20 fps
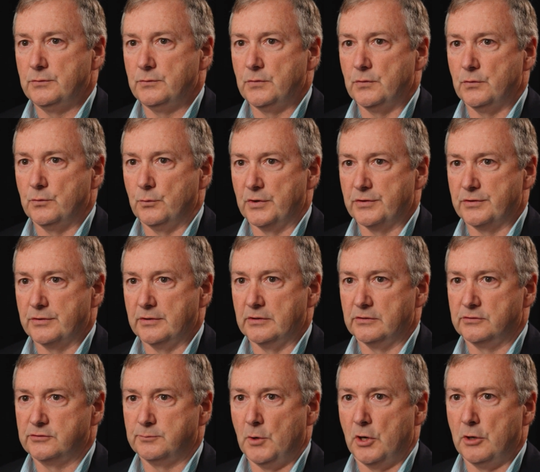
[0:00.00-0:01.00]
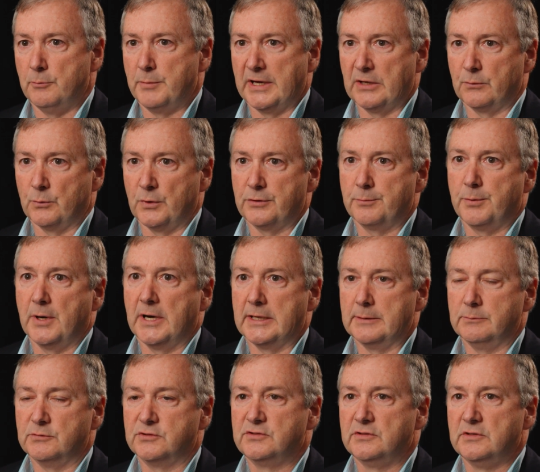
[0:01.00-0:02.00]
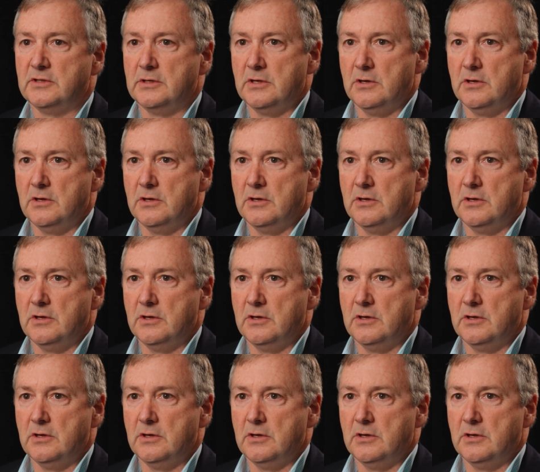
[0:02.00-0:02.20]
with the small bandwidth pipes,